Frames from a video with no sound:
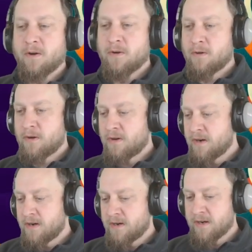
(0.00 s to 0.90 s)

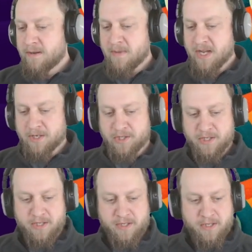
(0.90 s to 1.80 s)
Or
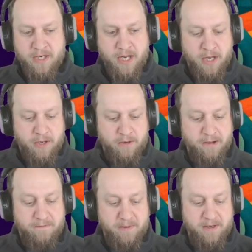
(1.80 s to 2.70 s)
imagine you
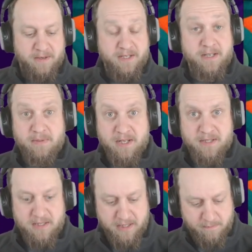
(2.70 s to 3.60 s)
have been deep at
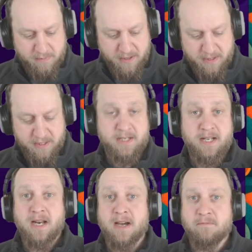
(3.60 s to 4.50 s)
sleep and then the
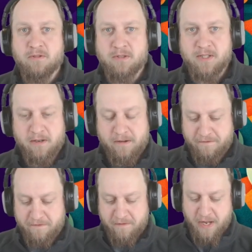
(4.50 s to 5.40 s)
alarm goes
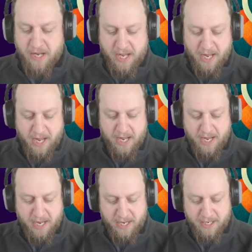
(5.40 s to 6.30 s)
off
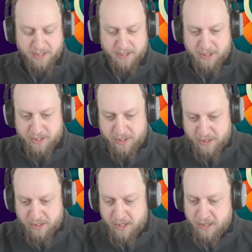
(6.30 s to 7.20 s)
and
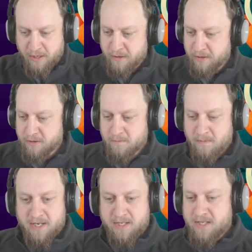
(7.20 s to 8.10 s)
you
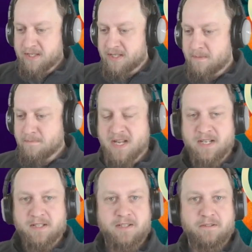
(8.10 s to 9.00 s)
might need some
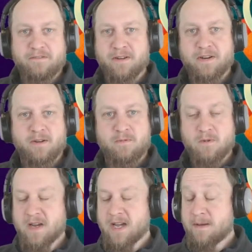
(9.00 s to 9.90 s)
minutes to figure out
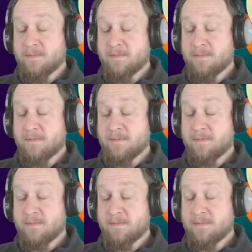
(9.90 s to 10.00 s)
where am